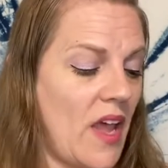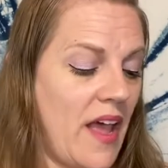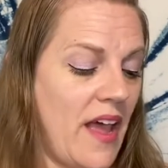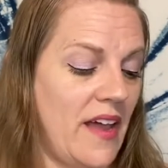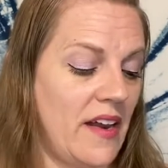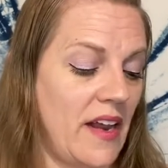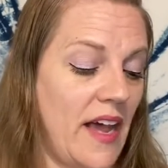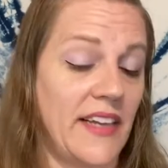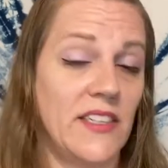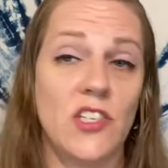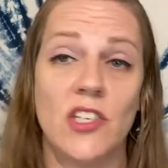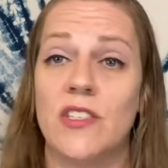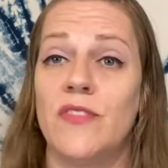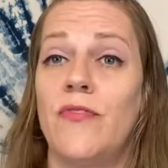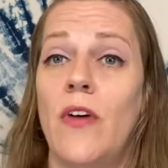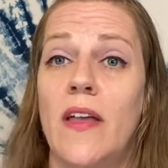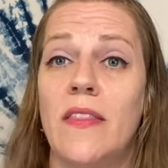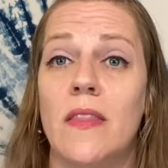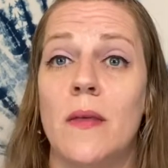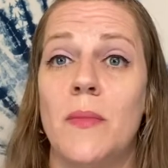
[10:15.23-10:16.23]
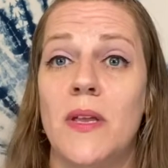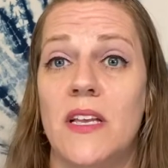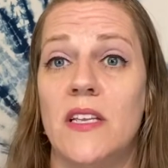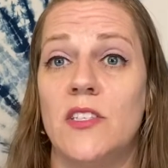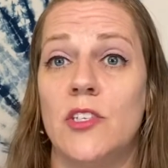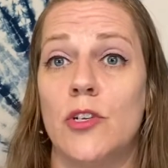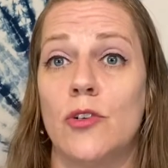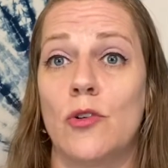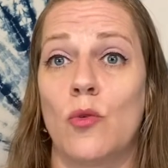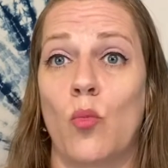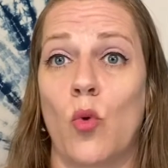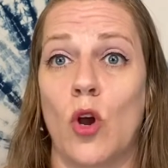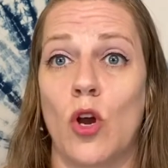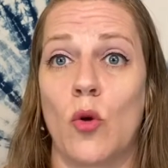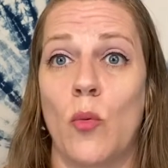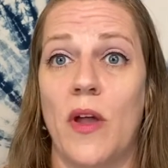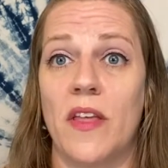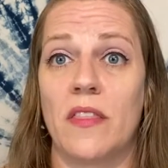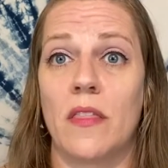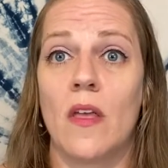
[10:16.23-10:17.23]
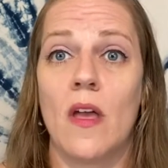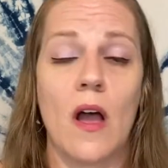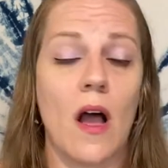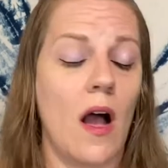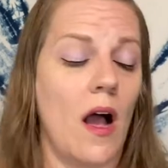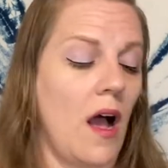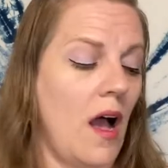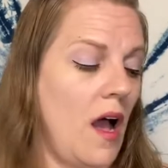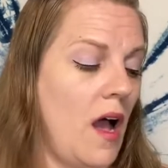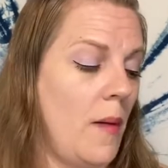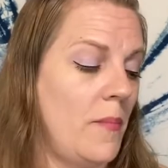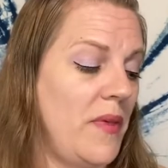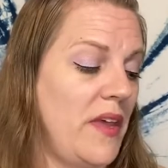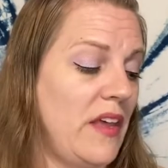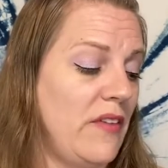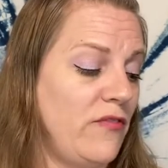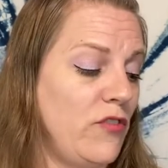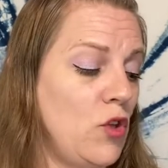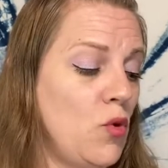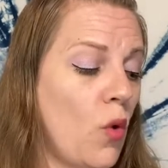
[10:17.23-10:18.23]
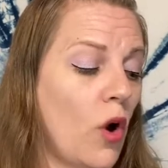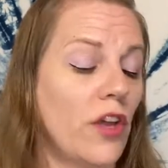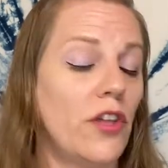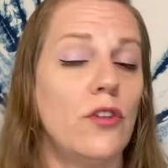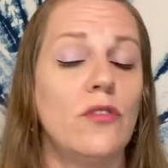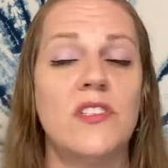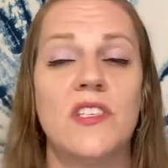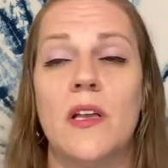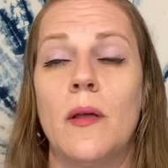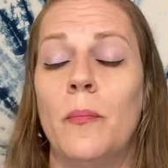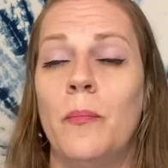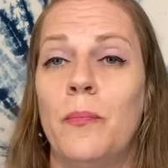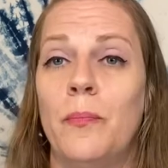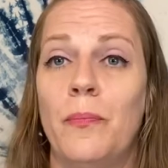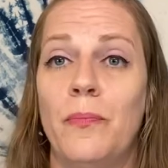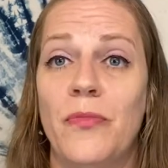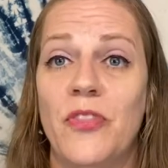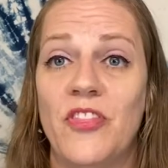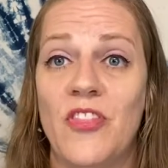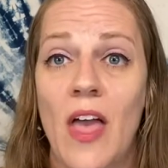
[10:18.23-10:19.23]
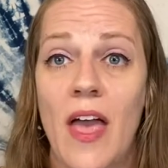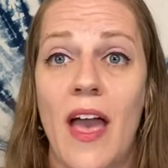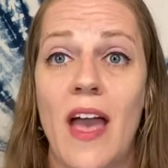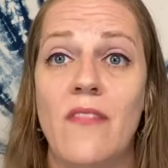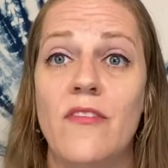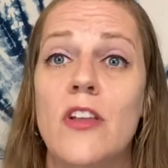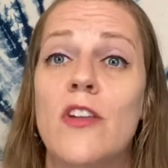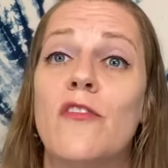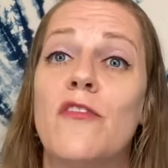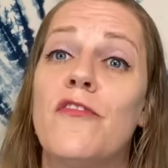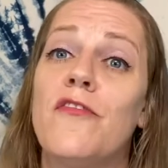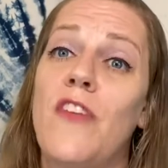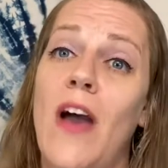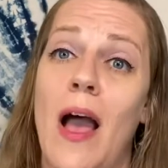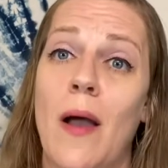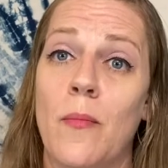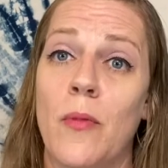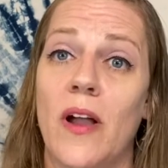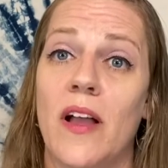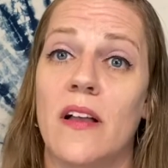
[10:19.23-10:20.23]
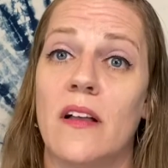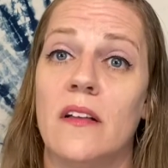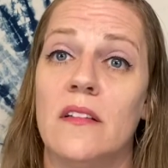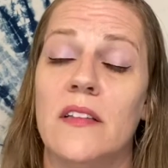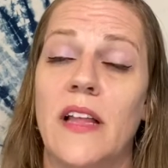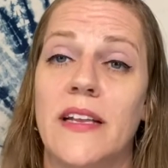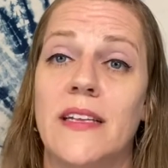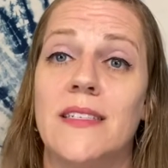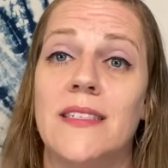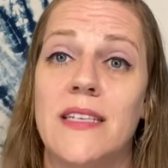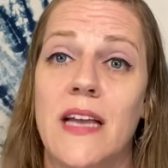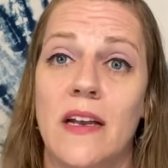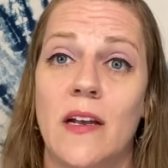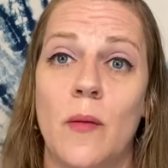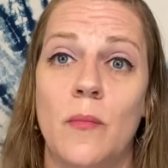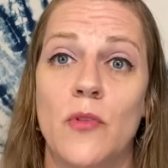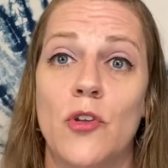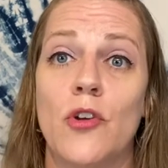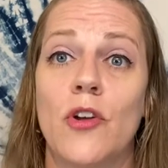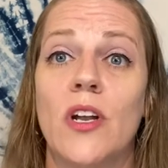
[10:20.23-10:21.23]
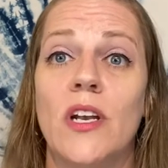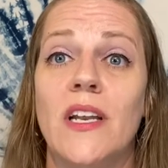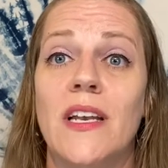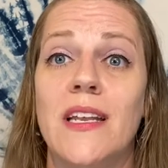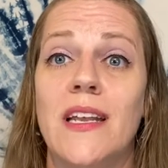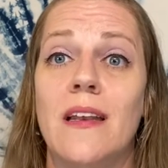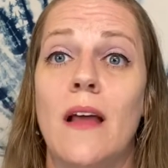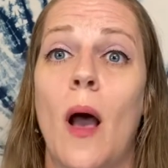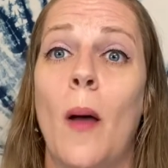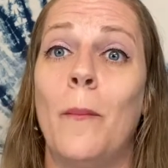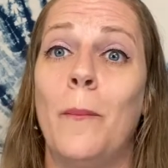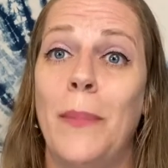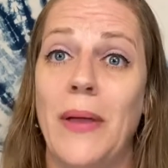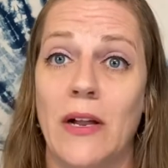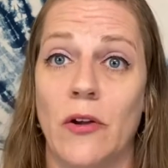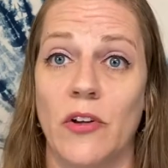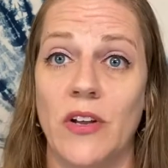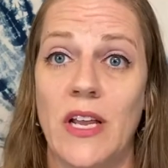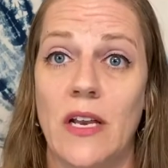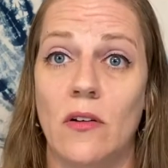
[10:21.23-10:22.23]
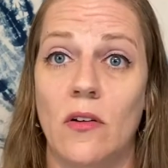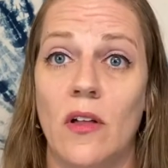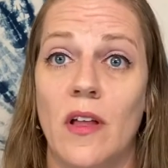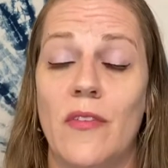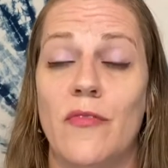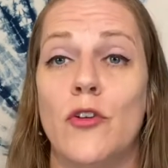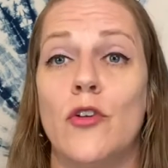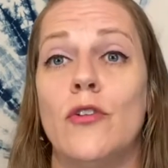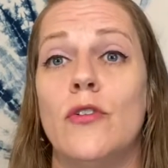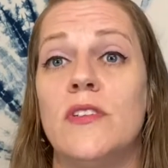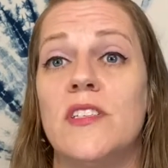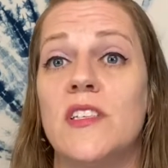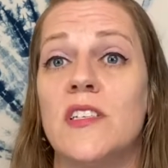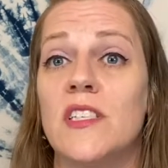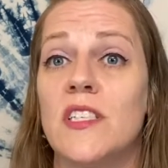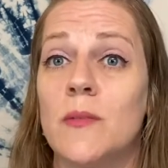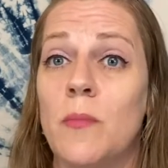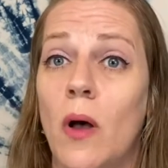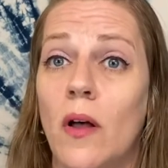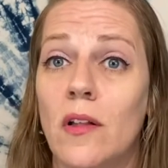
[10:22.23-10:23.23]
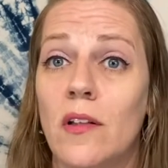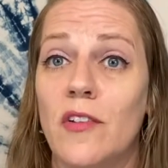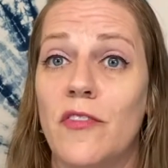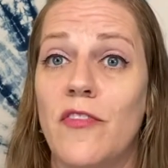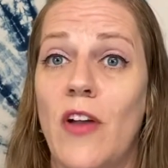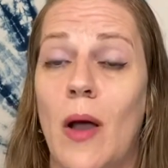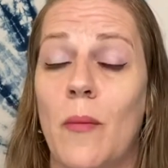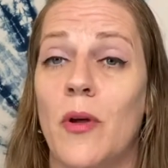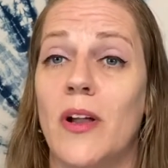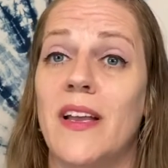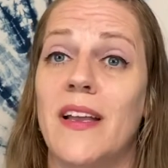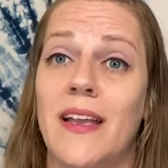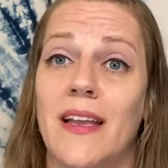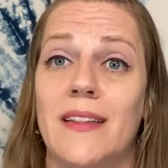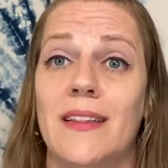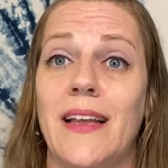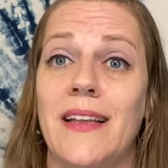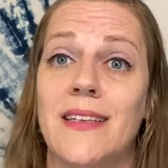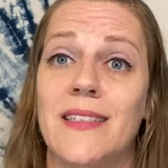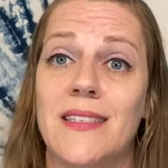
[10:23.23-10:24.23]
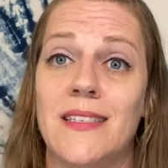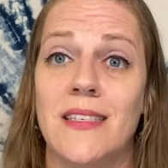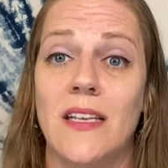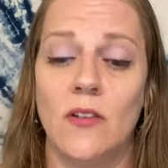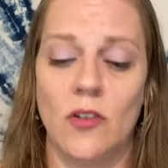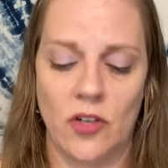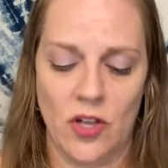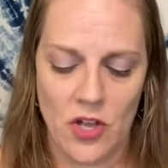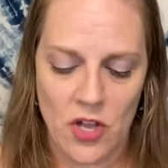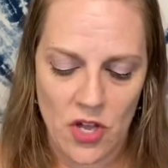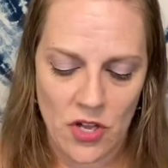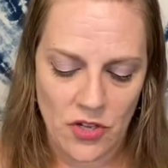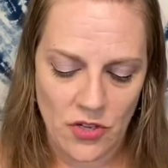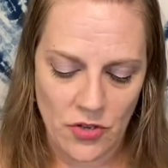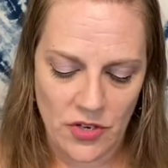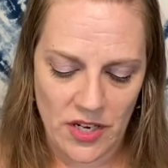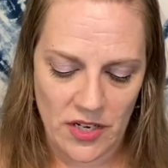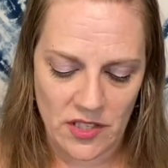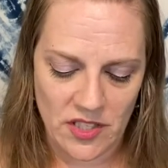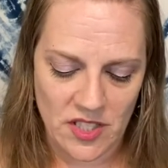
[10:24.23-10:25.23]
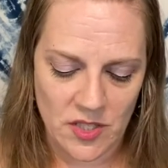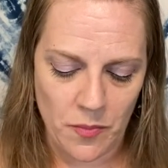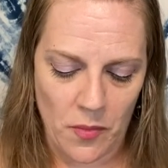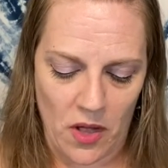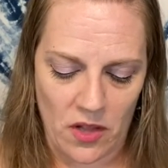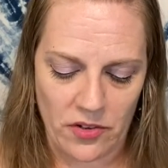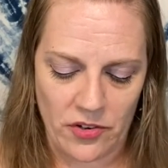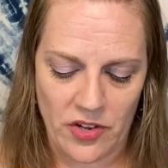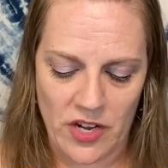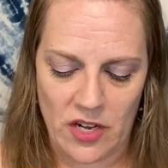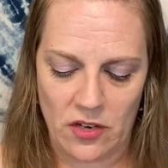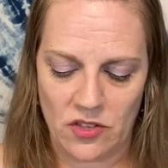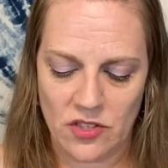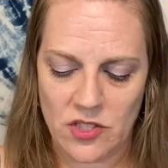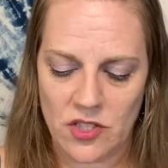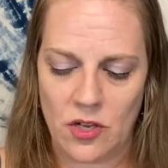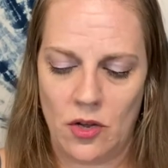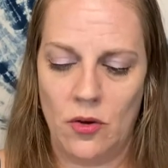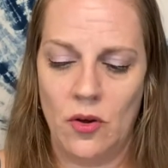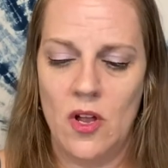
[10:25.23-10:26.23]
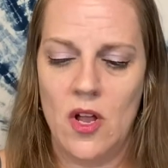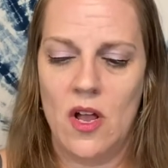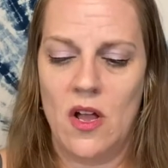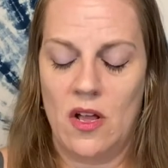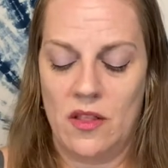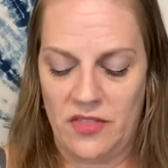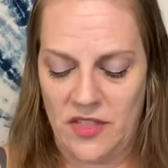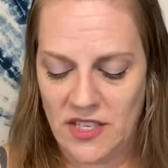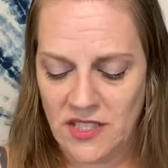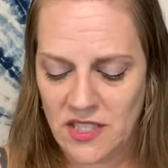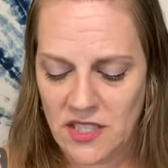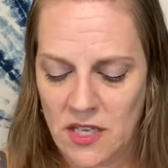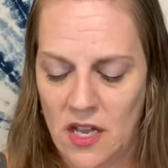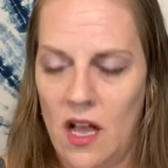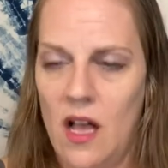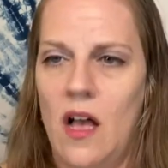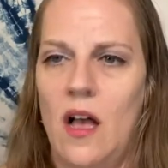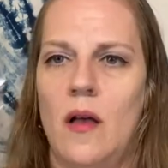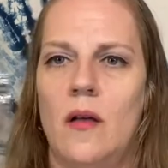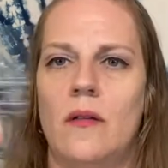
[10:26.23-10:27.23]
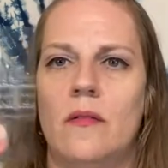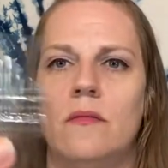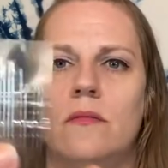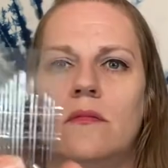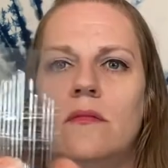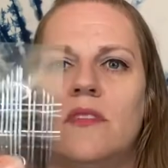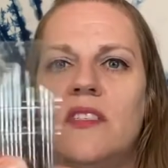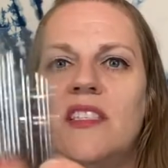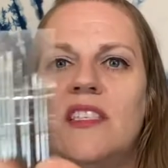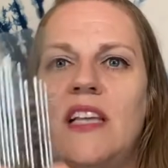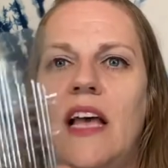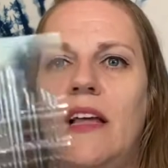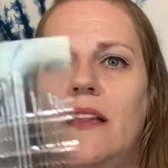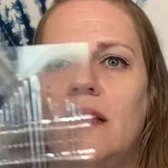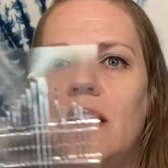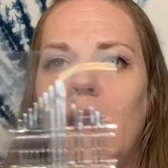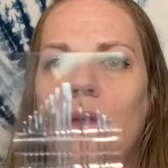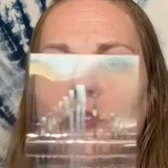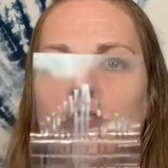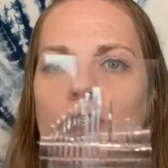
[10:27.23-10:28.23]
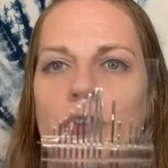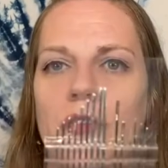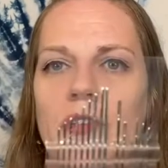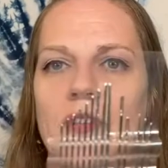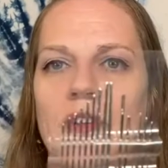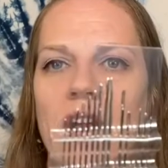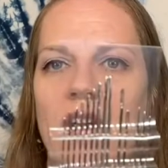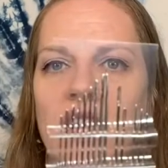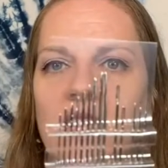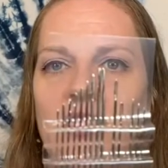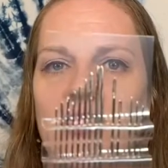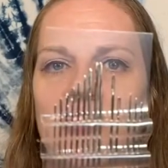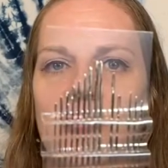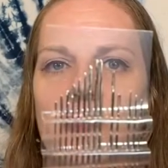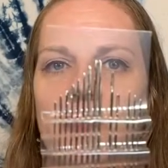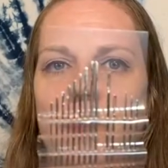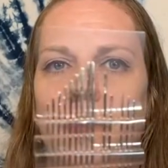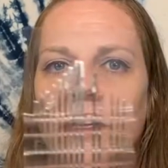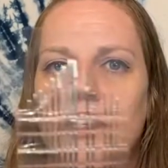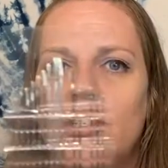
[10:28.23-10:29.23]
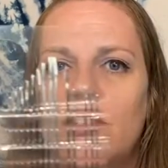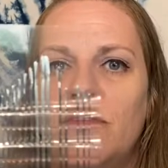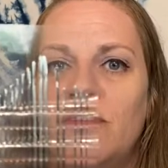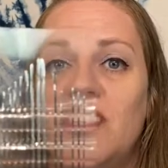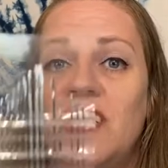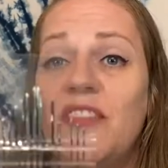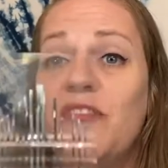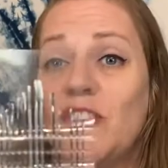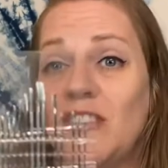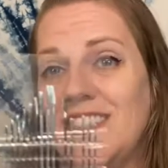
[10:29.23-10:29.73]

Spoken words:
And I just find them easier to work with. If you are using heavier fabric, like denim, you're going to need a bigger needle. If you're using smaller fabric, again, like silk, you need a smaller needle. So this set that I was showing you guys is a bunch of different